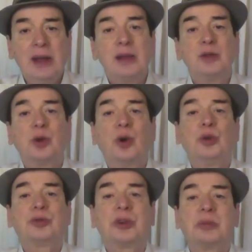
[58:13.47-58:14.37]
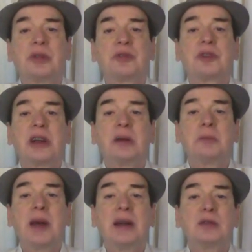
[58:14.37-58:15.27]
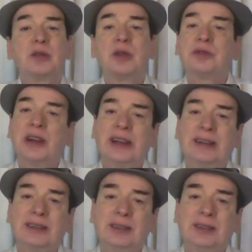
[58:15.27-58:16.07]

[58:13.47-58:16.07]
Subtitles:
you go from the frying pan to the fire.